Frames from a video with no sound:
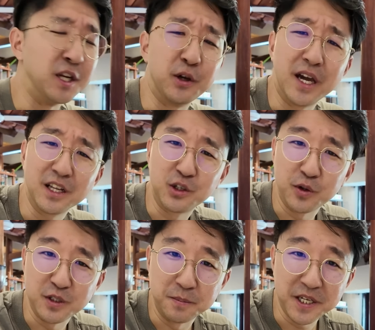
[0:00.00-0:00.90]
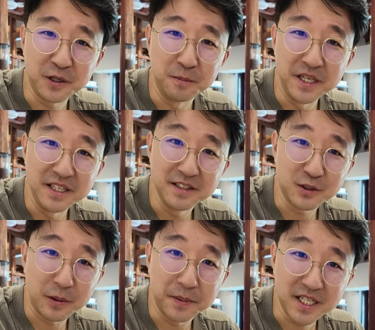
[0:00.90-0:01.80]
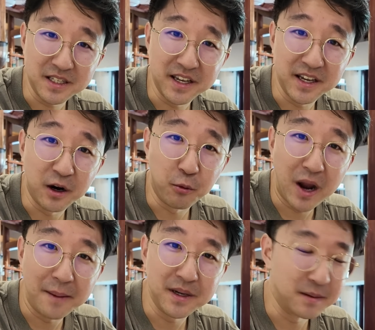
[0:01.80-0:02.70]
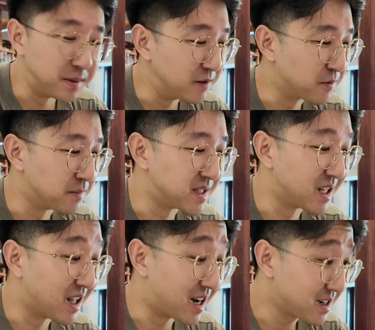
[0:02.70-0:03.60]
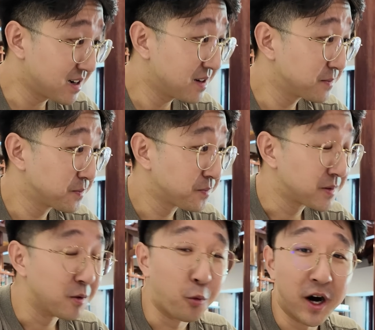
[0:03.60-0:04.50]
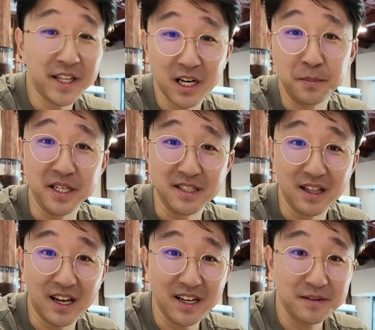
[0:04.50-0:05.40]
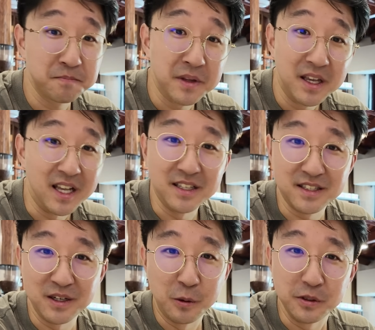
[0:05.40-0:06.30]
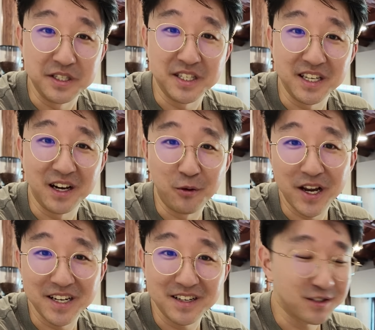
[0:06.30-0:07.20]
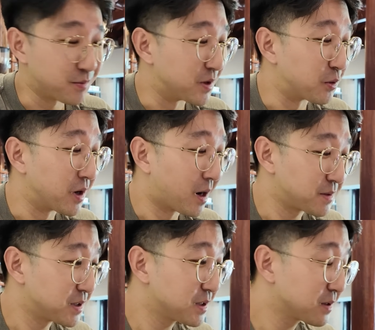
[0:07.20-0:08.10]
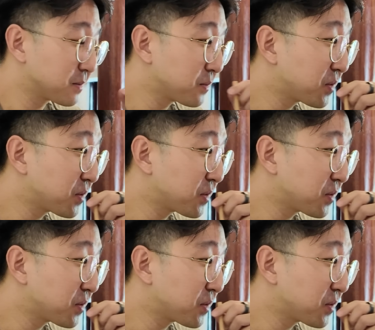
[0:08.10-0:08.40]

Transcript: No, you had a choice to pick your beans, so I picked a Arabica bean from Dalat, why did I pick Dalat? It's the only city I recognize from the three options.